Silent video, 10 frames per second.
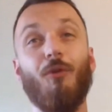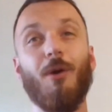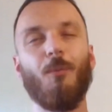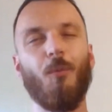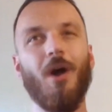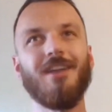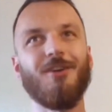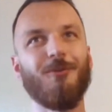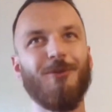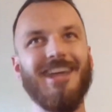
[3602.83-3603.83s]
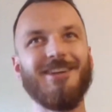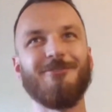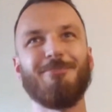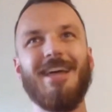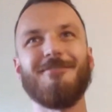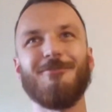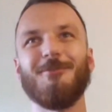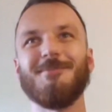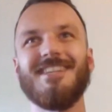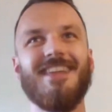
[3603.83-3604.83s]
a wide array of
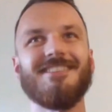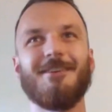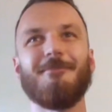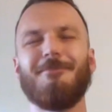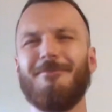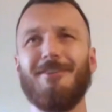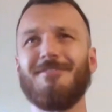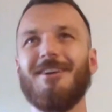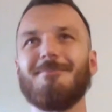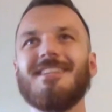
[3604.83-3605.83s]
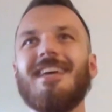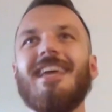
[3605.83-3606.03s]
platforms. Say that time, five times.